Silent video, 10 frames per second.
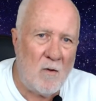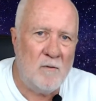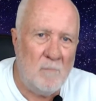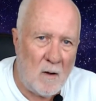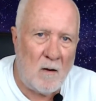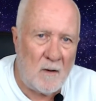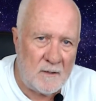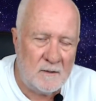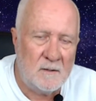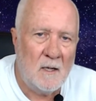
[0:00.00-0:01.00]
own
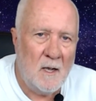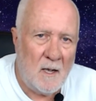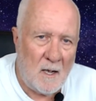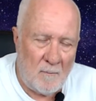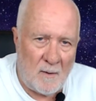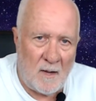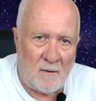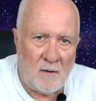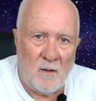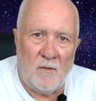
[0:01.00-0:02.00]
minds
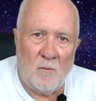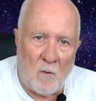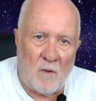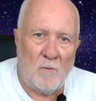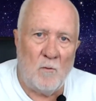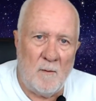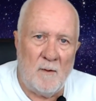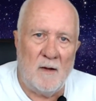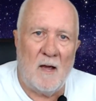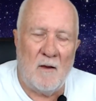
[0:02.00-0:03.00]
about what
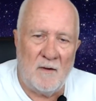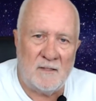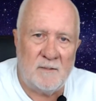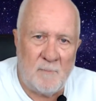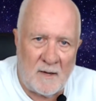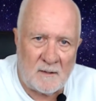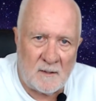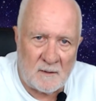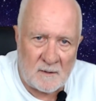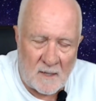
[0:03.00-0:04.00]
women are
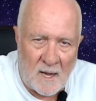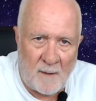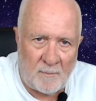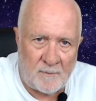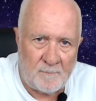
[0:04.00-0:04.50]
expecting to happen.